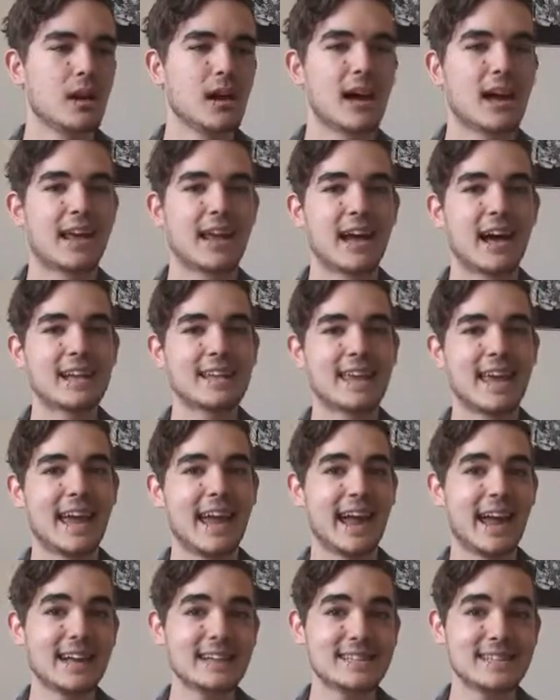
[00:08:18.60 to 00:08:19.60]
I got
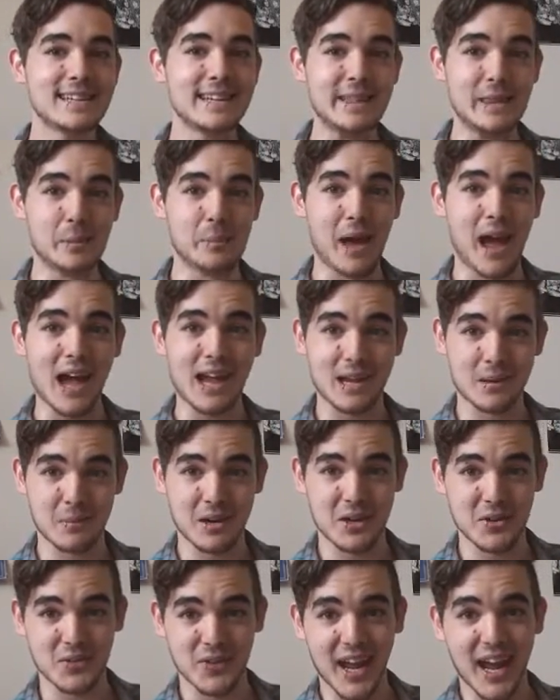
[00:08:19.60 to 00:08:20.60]
candy in the back of
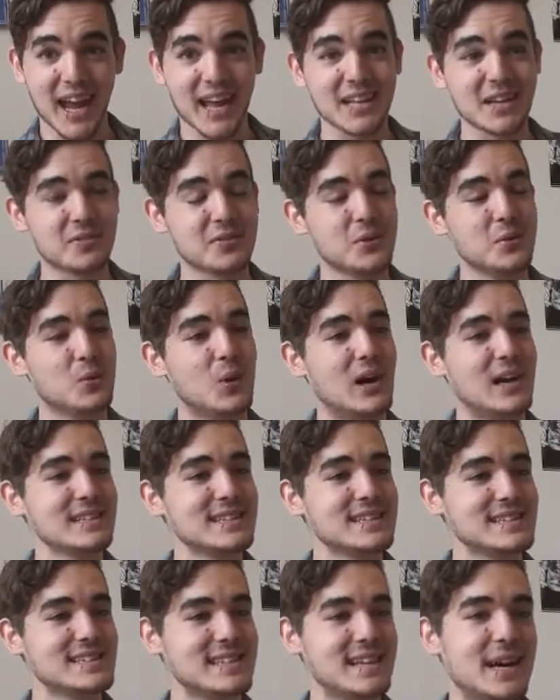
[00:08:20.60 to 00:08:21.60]
my van if you
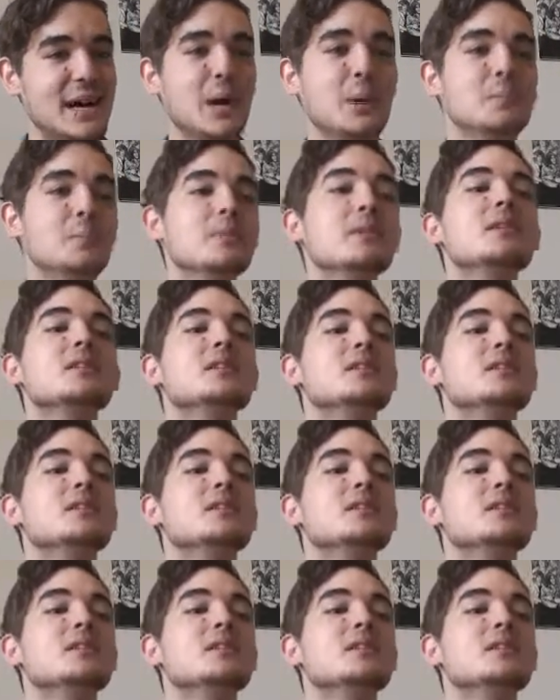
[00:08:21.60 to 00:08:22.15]
want some.